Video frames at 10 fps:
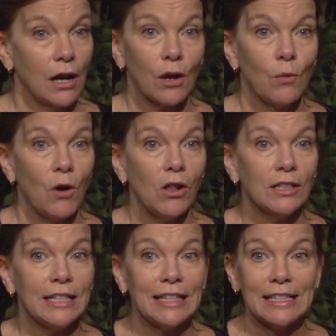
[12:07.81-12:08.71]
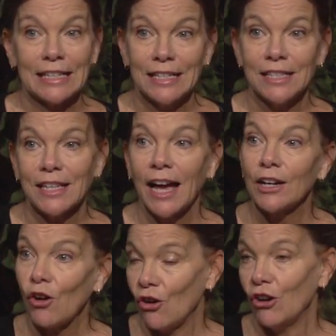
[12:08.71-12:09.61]
a quality that's
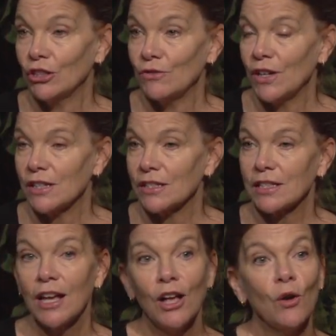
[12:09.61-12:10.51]
inside all of us,